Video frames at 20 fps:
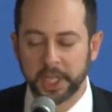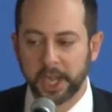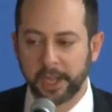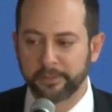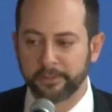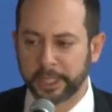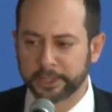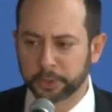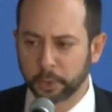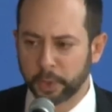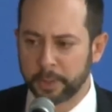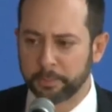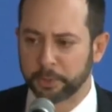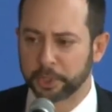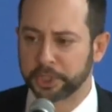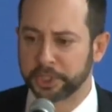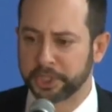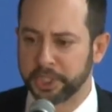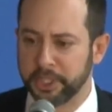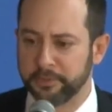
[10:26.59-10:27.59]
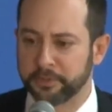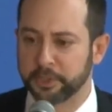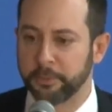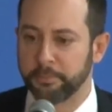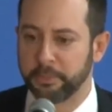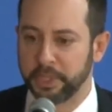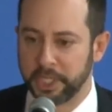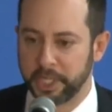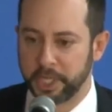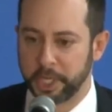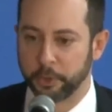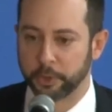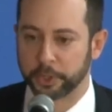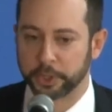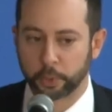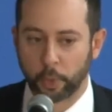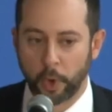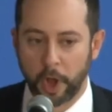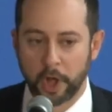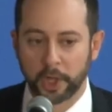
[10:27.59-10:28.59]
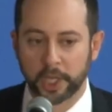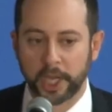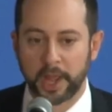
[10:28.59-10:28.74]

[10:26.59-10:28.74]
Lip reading: And that's what I perceive to be here as well.